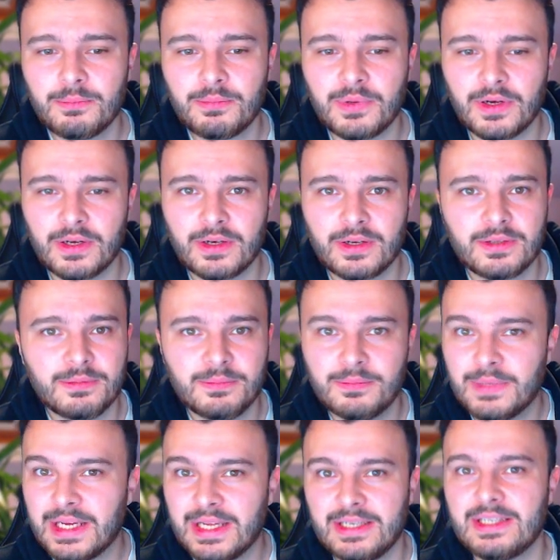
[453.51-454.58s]
But
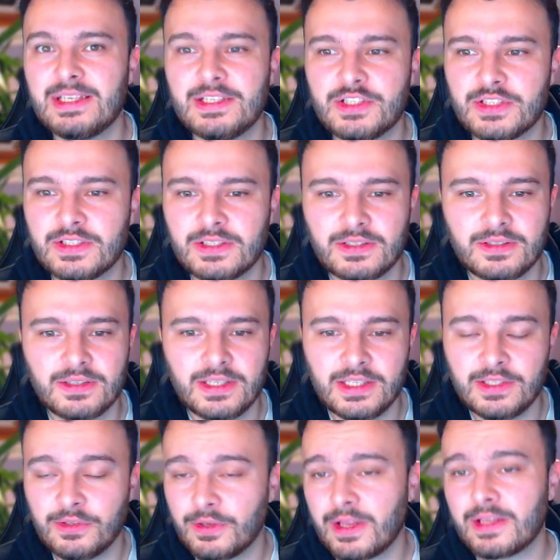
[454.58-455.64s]
man, he just
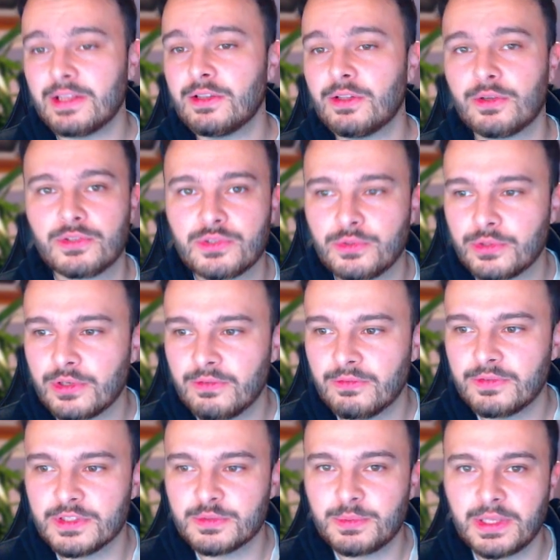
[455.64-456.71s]
he looked like he lost all
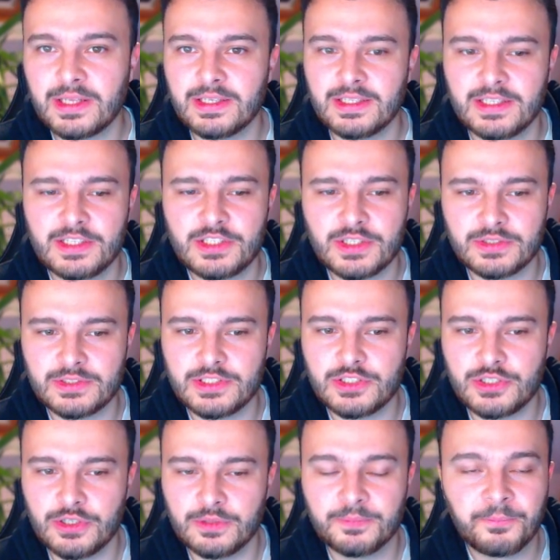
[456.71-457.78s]
confidence playing in a Chelsea
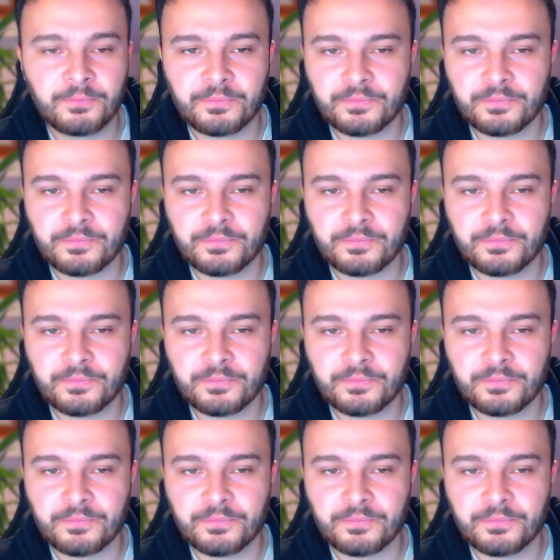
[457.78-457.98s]
shirt.